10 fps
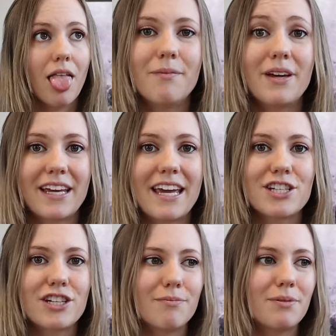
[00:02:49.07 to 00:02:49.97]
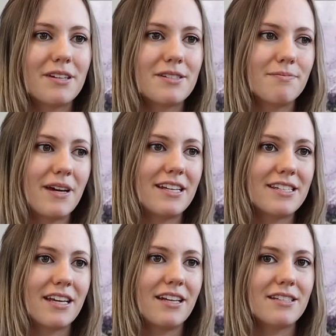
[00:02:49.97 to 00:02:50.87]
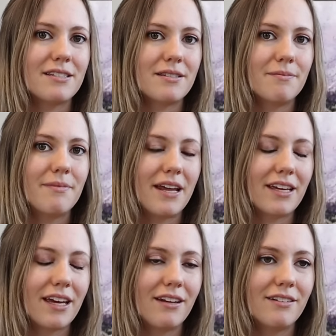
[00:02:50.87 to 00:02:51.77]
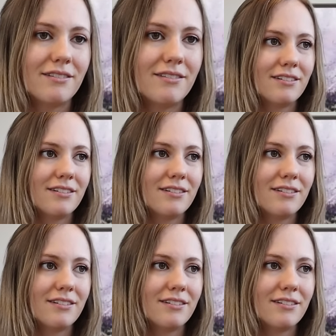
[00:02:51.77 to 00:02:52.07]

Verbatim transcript: medication plus medicine is medicin.